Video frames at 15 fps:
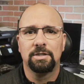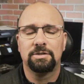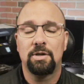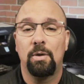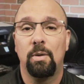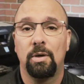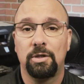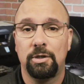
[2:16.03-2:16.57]

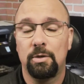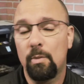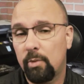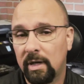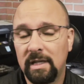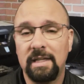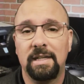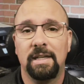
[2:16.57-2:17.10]
So you
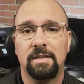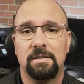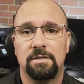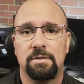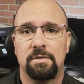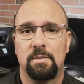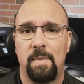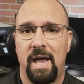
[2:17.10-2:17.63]
really need to
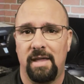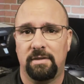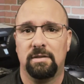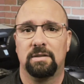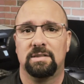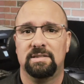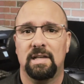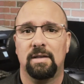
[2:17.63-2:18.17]
do the math
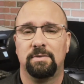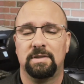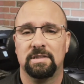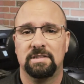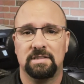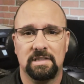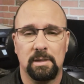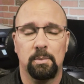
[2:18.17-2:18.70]
yourself to
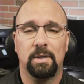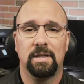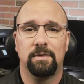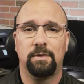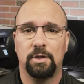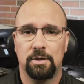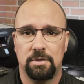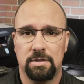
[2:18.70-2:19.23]
see, but
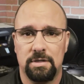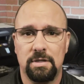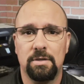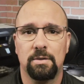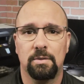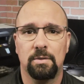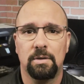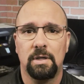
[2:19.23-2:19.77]
if you
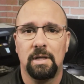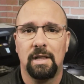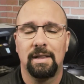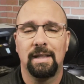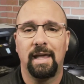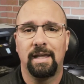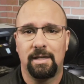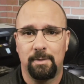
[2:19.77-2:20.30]
do,
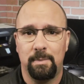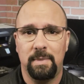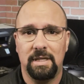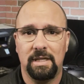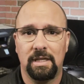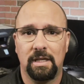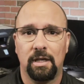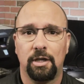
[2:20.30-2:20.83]
like
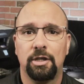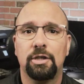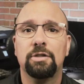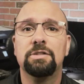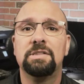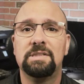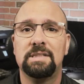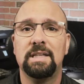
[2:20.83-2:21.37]
me, you'll
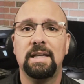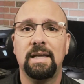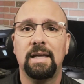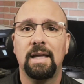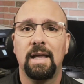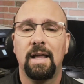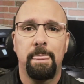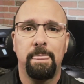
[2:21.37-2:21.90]

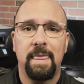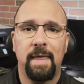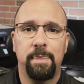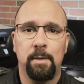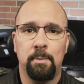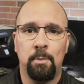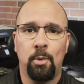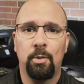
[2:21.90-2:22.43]
see that
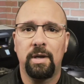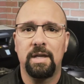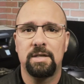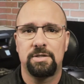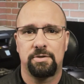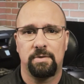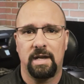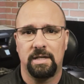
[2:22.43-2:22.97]
the
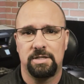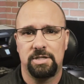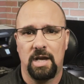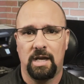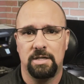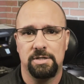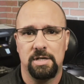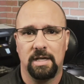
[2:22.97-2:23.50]
mortgage rate
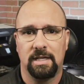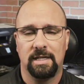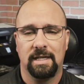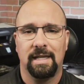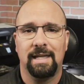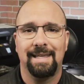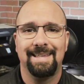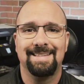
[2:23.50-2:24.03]
changing
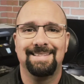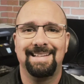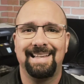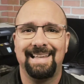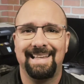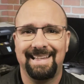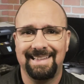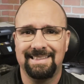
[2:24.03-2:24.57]
is the
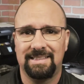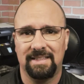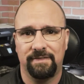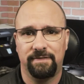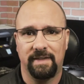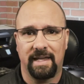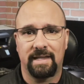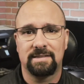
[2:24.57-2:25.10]
easy
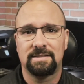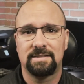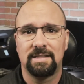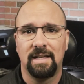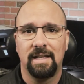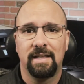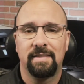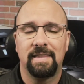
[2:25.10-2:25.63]
fix.
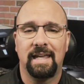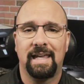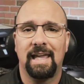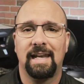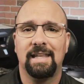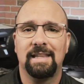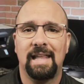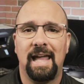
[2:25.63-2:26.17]
That
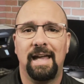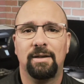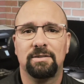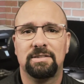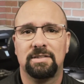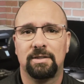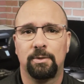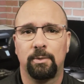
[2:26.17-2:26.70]
getting the
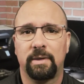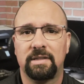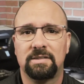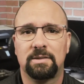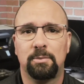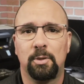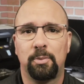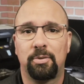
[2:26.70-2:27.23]
house at a
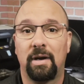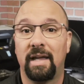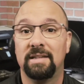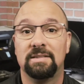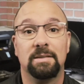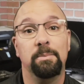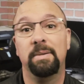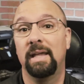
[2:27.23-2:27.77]
reasonable
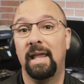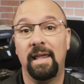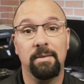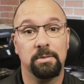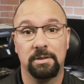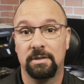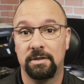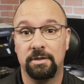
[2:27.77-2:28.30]
price and being
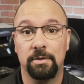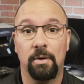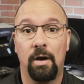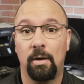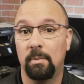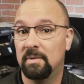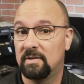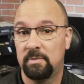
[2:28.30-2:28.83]
able to do
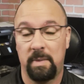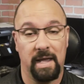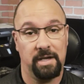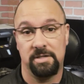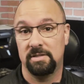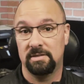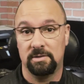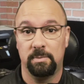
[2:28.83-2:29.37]
home
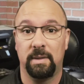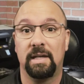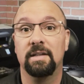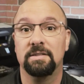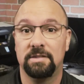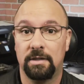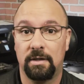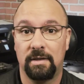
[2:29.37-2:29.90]
inspections
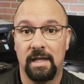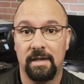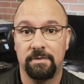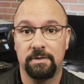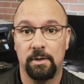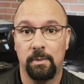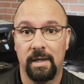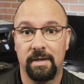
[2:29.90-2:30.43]
because you don't have
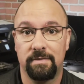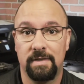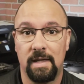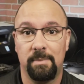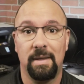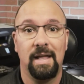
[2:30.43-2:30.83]
to waive them.